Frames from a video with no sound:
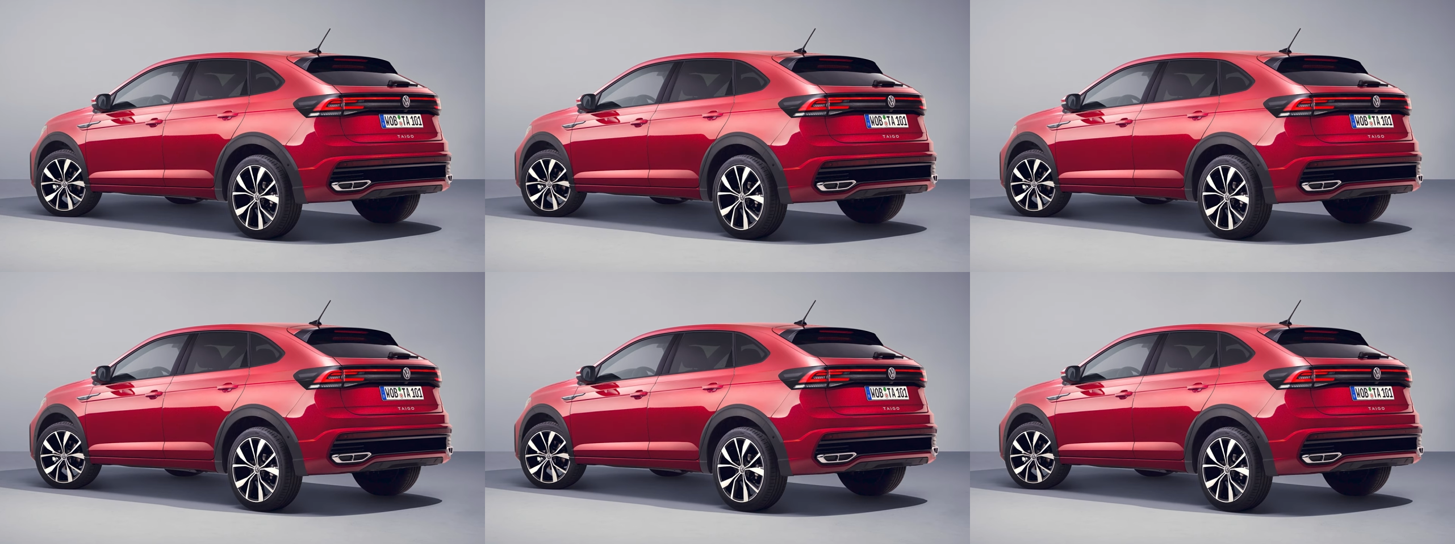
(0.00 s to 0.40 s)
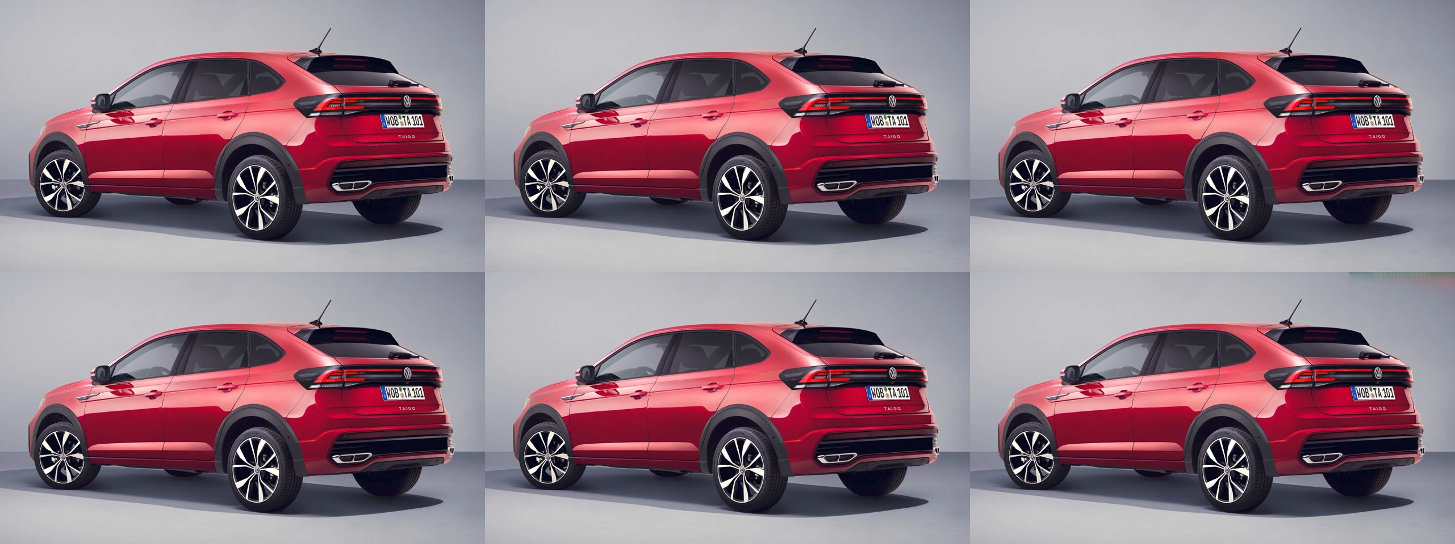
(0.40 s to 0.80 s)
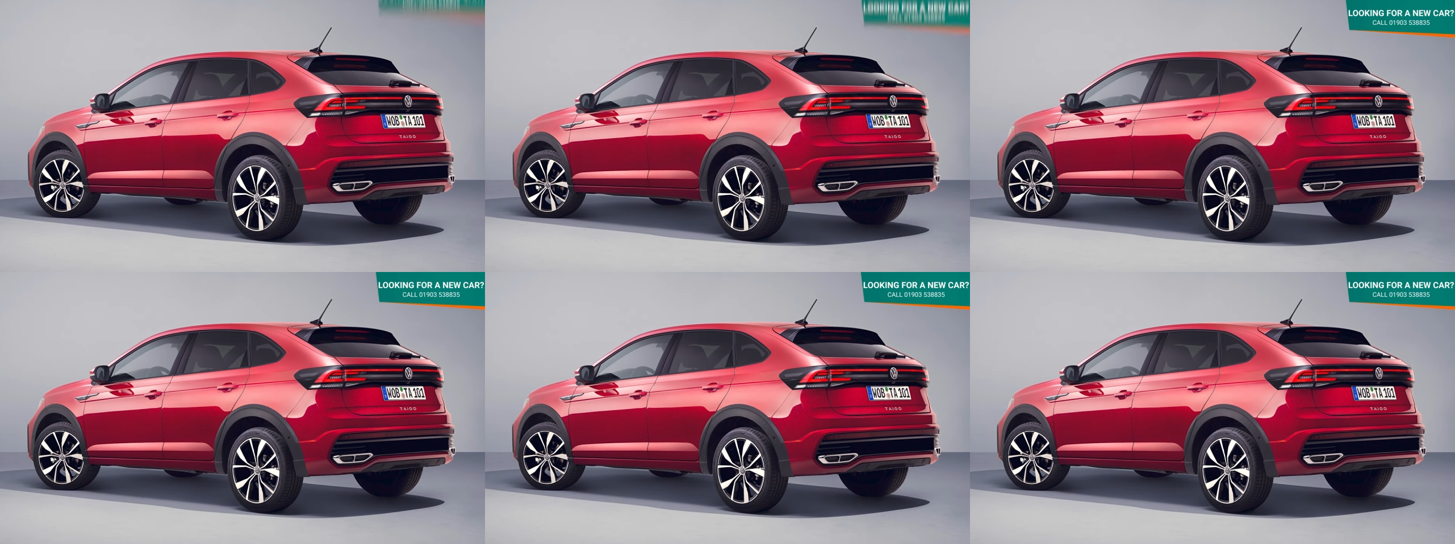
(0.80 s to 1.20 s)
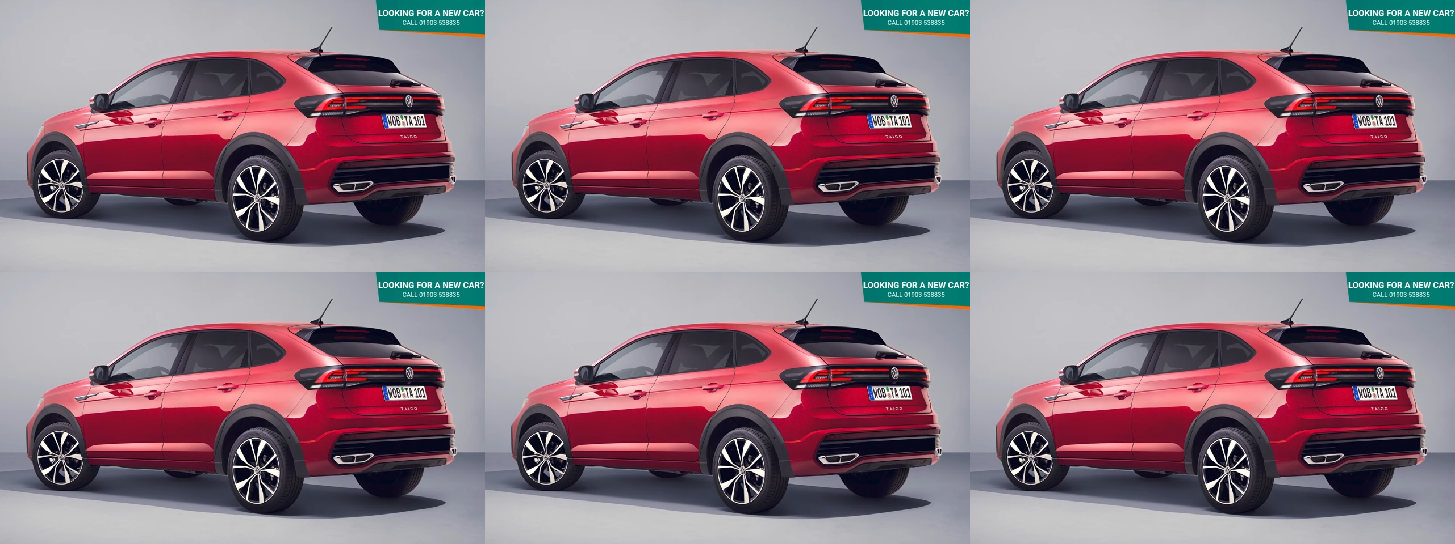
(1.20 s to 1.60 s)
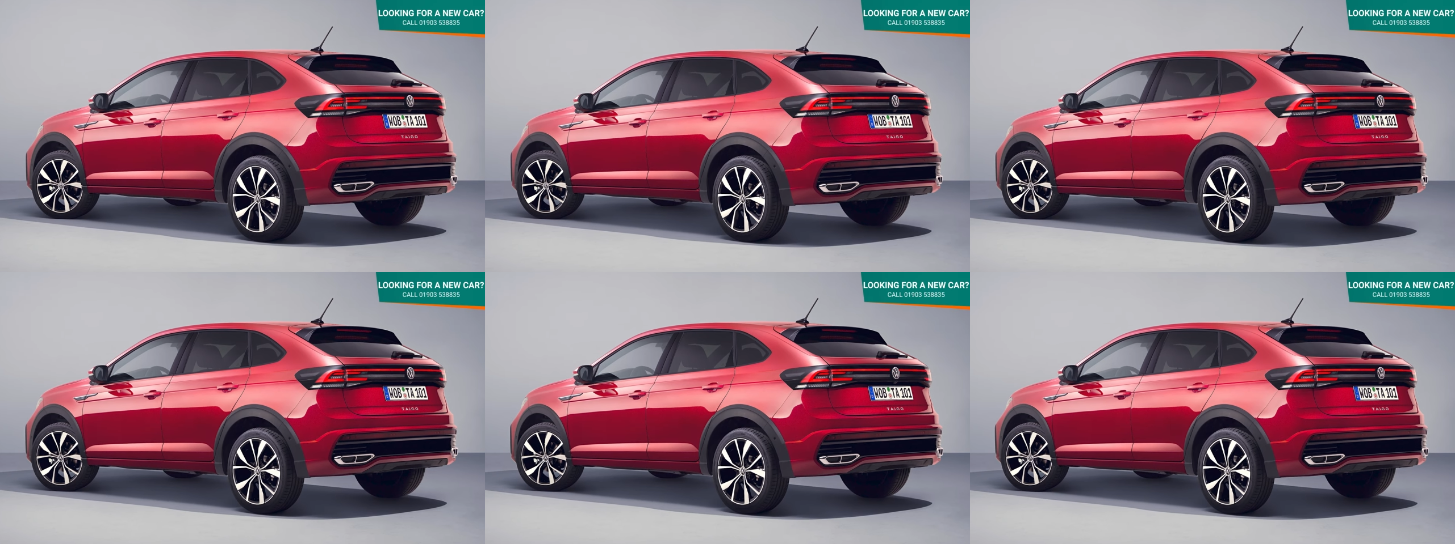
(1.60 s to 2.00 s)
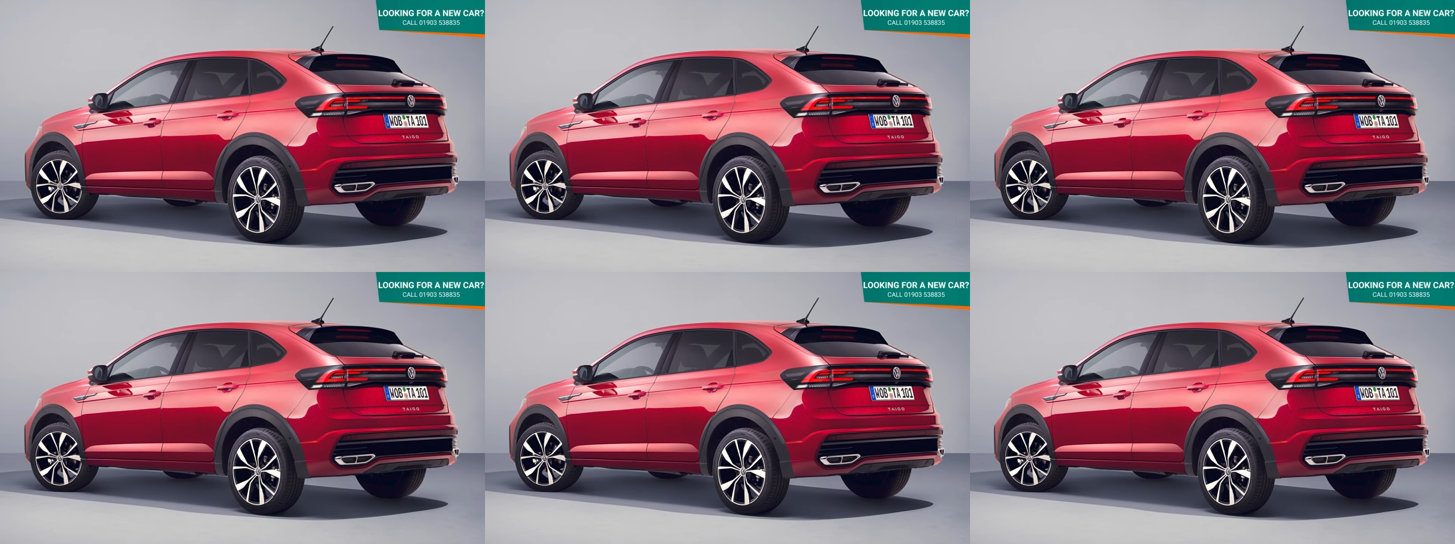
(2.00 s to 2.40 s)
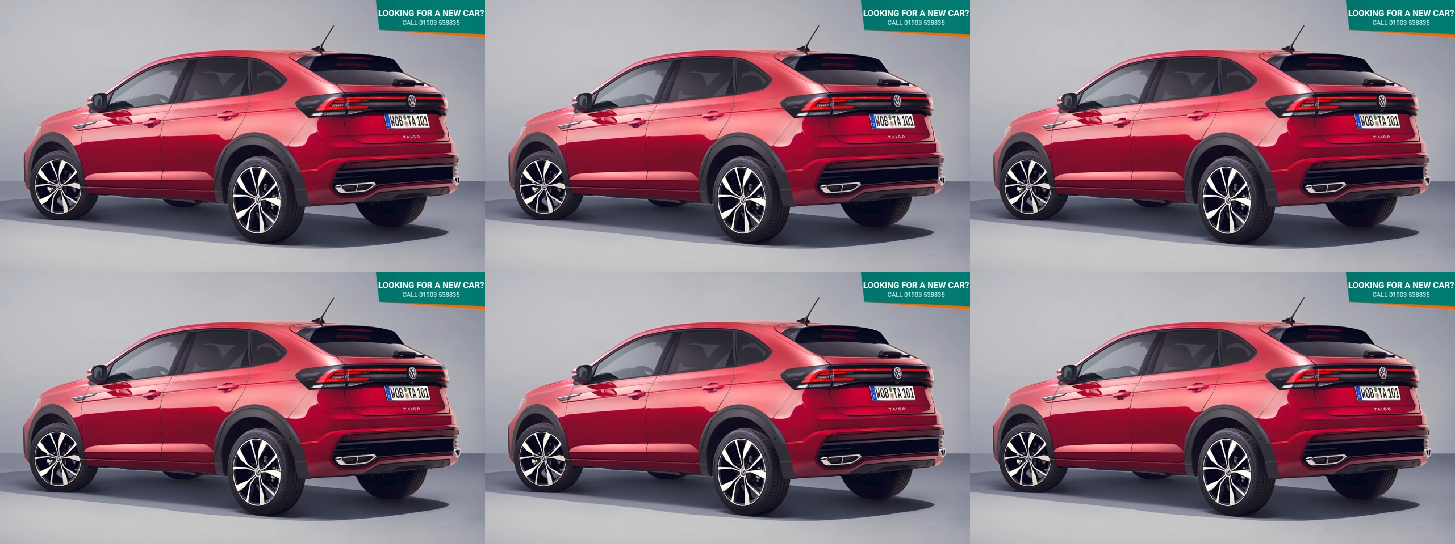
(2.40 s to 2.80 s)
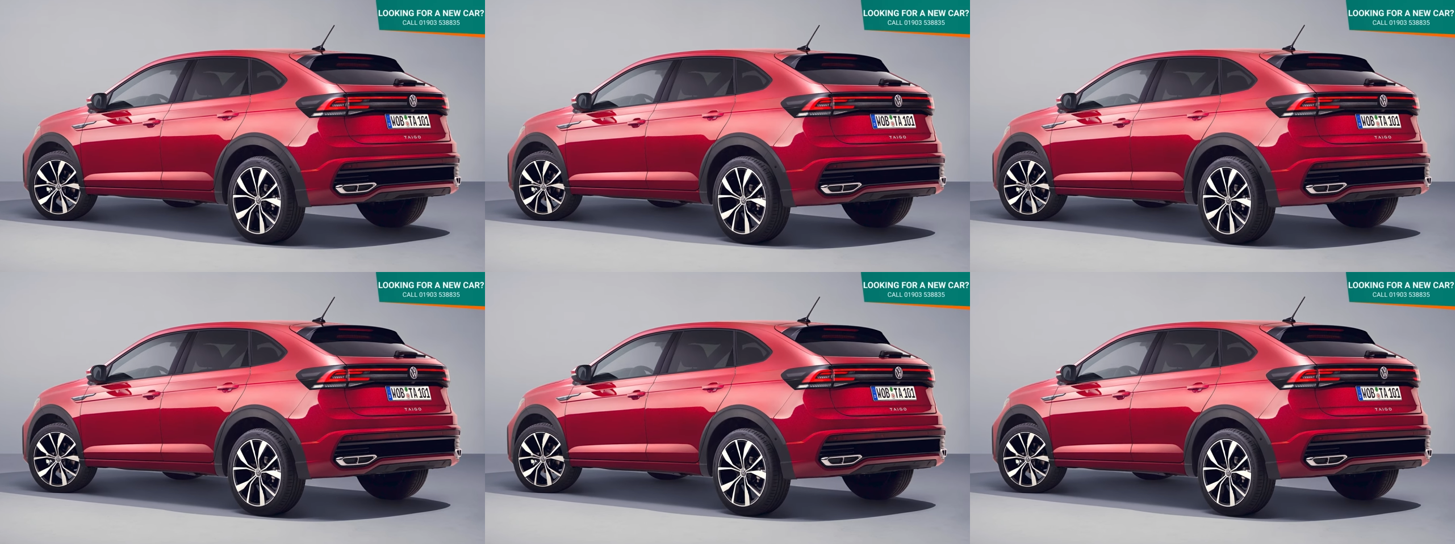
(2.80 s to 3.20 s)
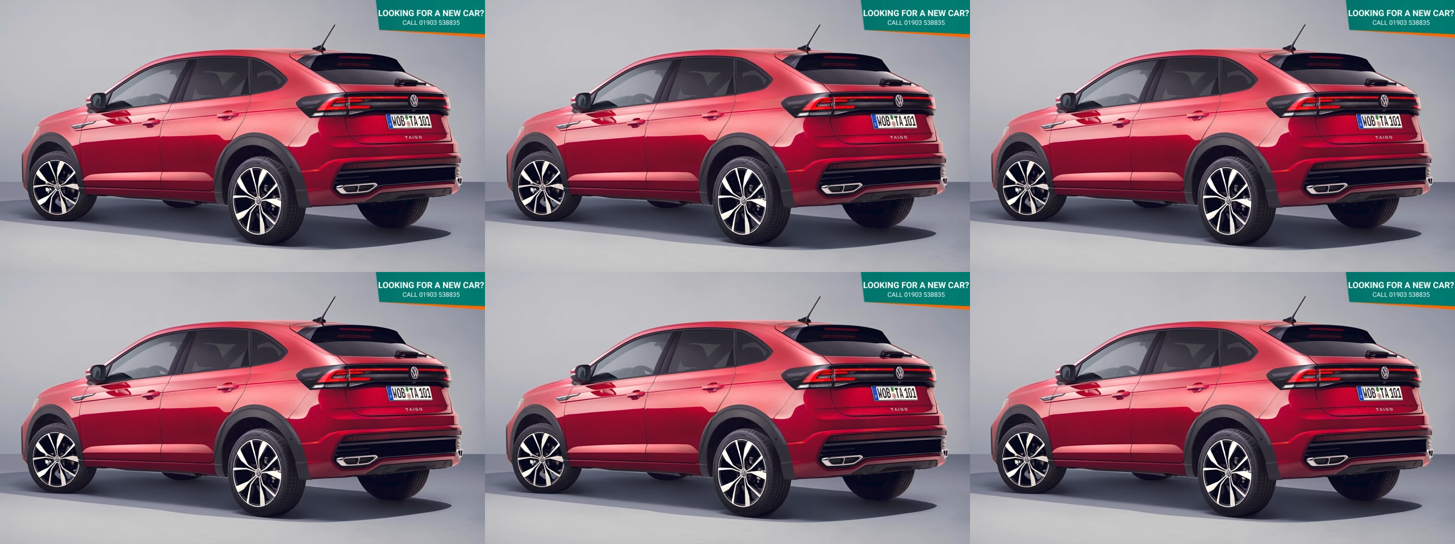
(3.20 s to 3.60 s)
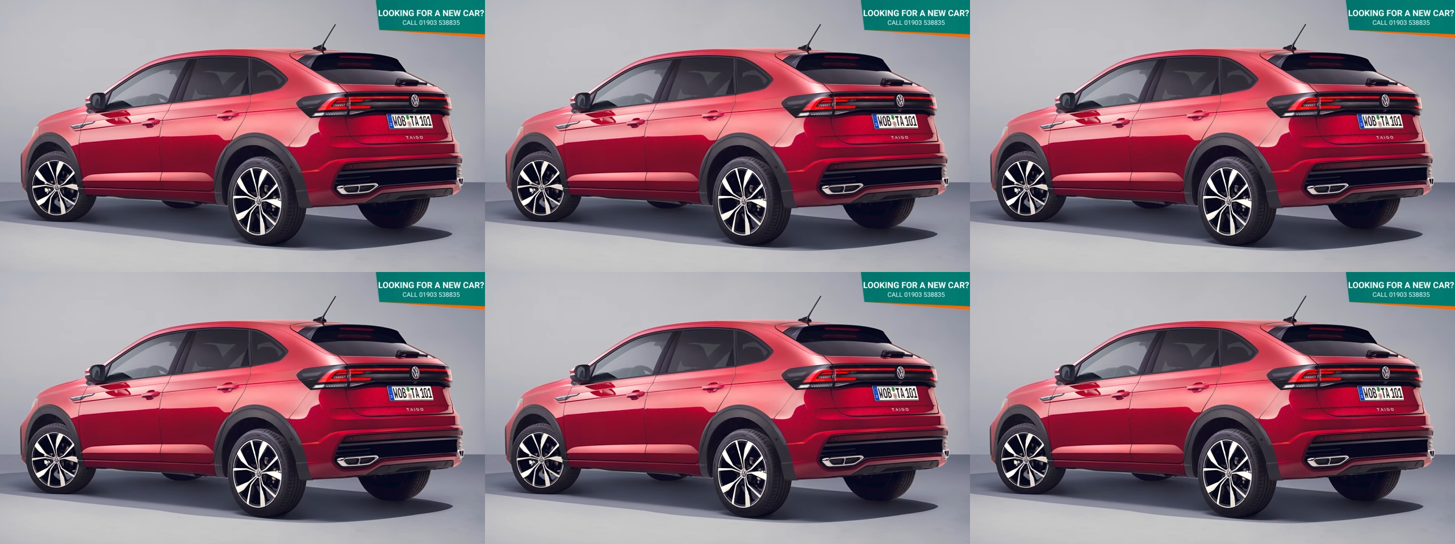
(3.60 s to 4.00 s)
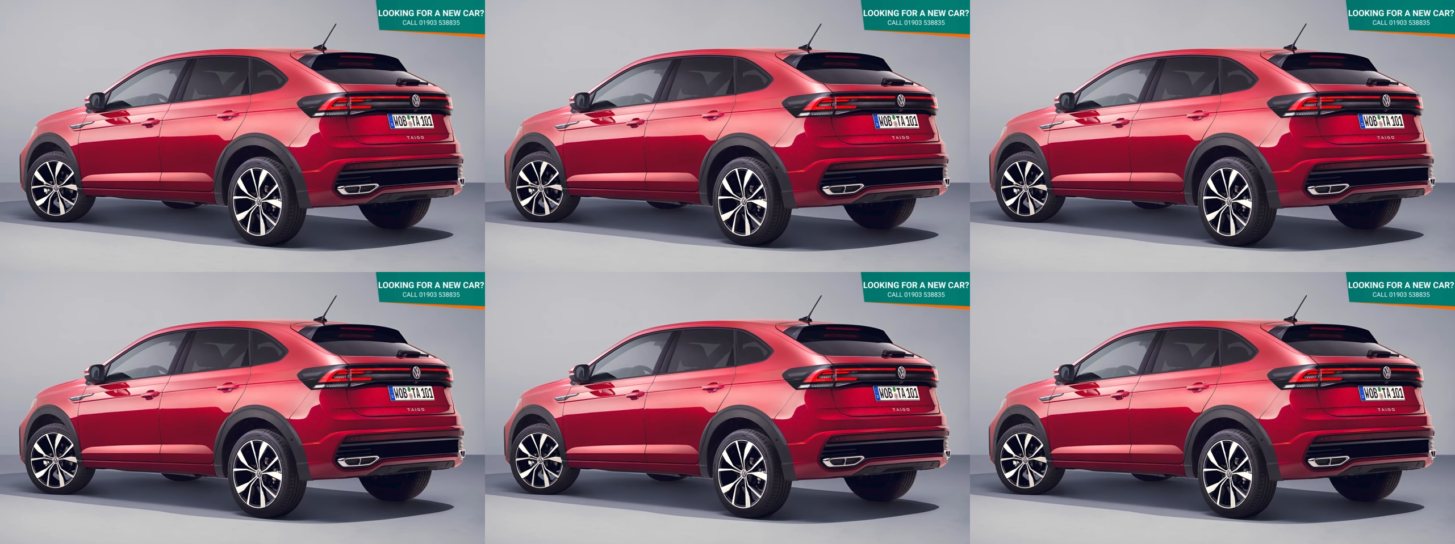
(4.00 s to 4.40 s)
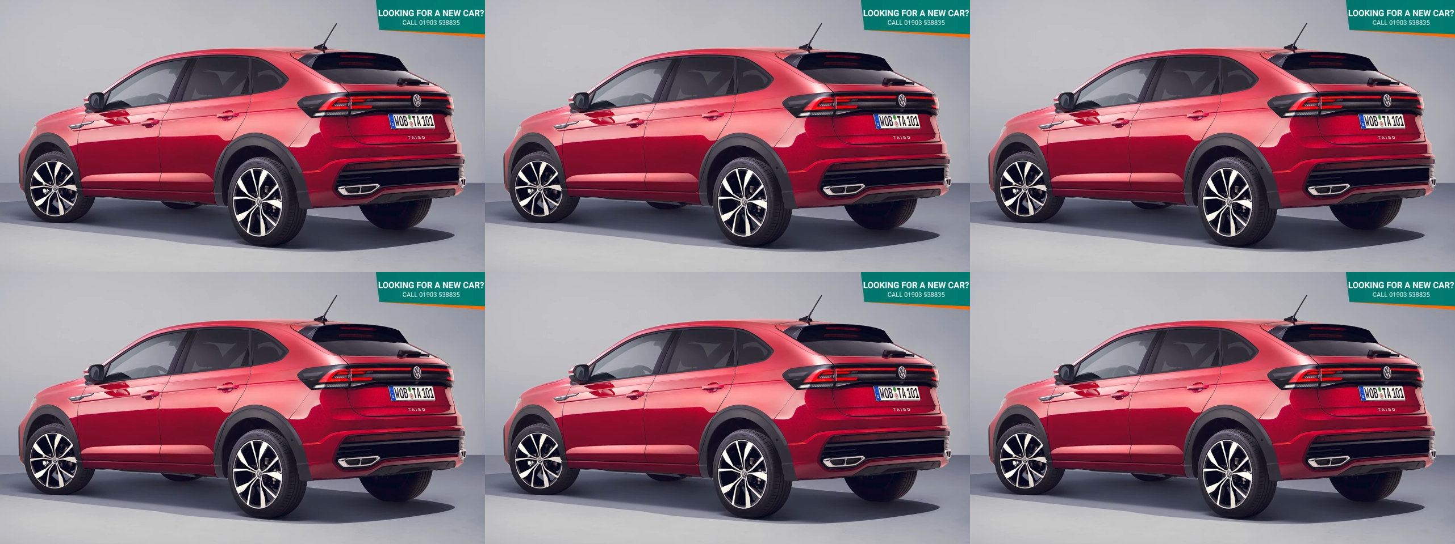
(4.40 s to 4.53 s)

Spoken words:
Nobody's mouth can be seen.